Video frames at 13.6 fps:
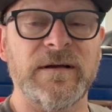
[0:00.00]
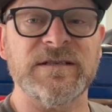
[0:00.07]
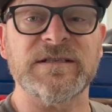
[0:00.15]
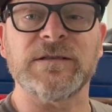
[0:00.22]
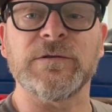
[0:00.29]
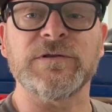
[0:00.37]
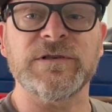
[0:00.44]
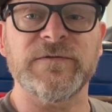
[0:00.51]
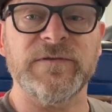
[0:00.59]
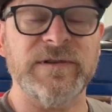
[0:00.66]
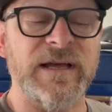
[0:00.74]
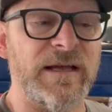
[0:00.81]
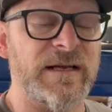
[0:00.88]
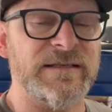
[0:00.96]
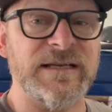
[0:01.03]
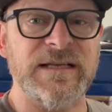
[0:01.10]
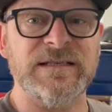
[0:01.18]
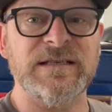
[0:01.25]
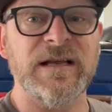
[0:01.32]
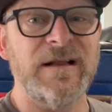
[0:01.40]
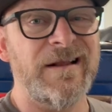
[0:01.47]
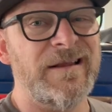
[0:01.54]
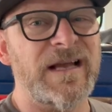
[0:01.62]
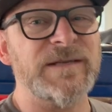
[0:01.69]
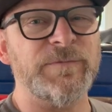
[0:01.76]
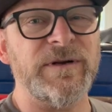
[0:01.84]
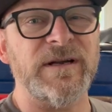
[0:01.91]
solution for that, because
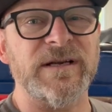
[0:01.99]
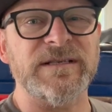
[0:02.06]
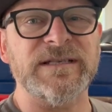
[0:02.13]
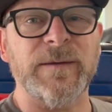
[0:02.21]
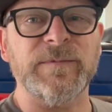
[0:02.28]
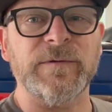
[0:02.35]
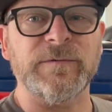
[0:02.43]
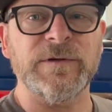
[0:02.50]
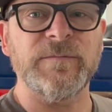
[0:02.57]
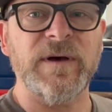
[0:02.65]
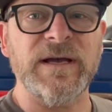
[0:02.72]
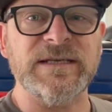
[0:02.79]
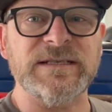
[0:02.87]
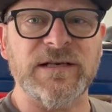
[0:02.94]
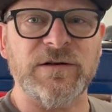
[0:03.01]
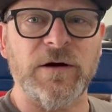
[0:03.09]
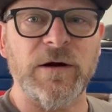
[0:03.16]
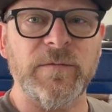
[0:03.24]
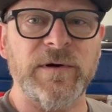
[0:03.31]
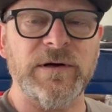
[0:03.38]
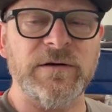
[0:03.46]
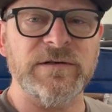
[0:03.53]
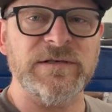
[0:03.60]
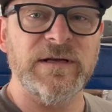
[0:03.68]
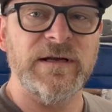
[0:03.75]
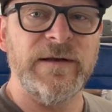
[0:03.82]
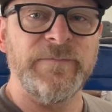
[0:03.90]
that's pretty unacceptable. You buy a set of carburetors,
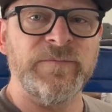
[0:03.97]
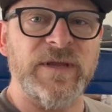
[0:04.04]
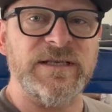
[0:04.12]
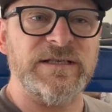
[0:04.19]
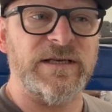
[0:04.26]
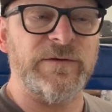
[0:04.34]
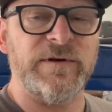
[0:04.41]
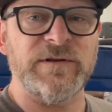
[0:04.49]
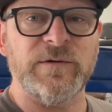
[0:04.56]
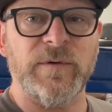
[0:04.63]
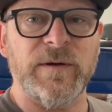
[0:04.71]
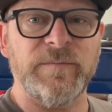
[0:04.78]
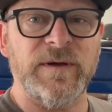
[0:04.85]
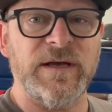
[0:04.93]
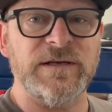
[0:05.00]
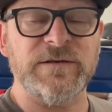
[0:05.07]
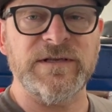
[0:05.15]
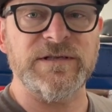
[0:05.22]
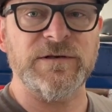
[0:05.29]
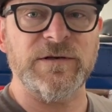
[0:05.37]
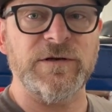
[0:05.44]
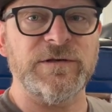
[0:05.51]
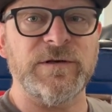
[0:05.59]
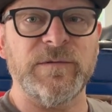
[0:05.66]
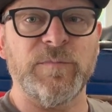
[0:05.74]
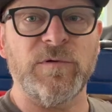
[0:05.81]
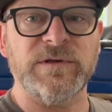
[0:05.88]
they tell you right in the web page, oh, these are good,
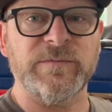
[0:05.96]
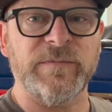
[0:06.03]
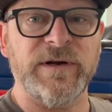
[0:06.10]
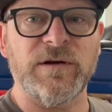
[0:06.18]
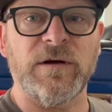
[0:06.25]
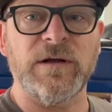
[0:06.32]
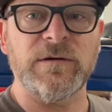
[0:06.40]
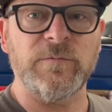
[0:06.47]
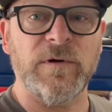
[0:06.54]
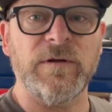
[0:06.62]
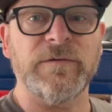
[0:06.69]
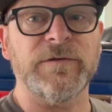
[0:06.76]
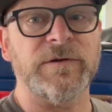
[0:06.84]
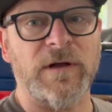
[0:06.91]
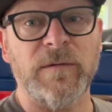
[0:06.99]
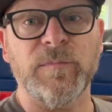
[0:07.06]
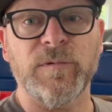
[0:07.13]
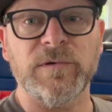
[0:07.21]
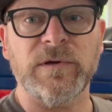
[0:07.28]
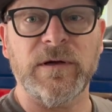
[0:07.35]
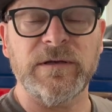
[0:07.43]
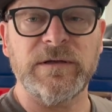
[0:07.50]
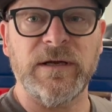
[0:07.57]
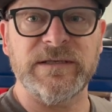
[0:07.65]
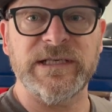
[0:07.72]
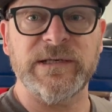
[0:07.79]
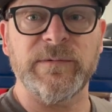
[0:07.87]
you bolt them right on. Well, they're not bolt on. You got
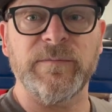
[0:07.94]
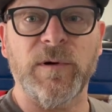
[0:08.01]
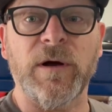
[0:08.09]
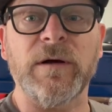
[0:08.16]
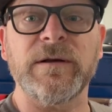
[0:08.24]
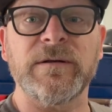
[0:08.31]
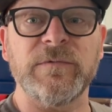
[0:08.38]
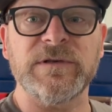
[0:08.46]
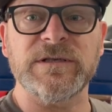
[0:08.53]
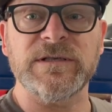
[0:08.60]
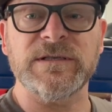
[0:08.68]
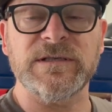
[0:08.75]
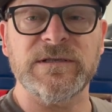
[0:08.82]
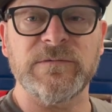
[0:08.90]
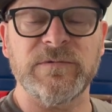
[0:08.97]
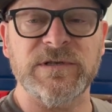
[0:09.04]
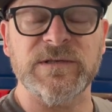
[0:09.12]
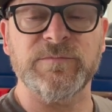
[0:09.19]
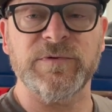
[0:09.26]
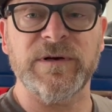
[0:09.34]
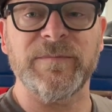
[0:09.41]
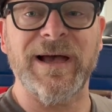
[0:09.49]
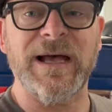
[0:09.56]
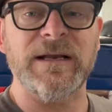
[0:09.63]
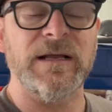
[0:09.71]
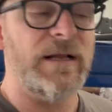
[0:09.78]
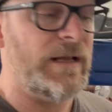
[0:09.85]
to take them apart, which is pretty
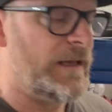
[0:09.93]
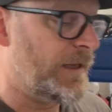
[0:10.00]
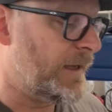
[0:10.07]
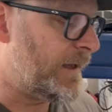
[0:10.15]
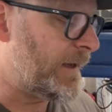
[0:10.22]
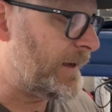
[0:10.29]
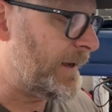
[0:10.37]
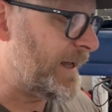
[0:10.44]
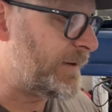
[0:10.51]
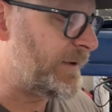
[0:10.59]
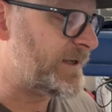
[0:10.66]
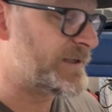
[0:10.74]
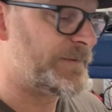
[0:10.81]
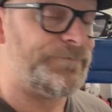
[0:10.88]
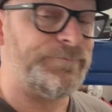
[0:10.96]
bad. Anyways,